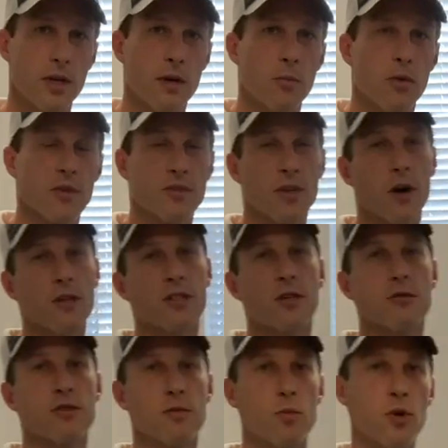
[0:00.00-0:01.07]
but there's also
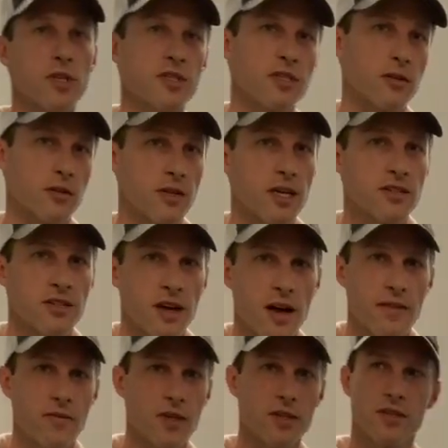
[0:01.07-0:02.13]
some ones that are less
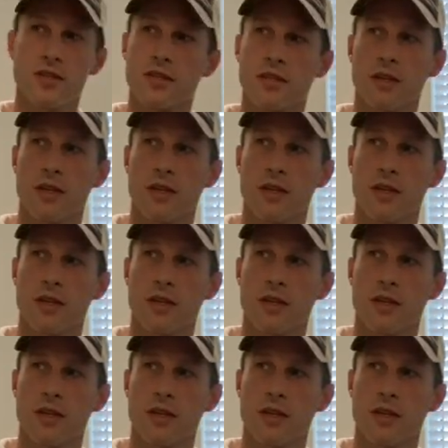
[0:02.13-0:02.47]
obvious.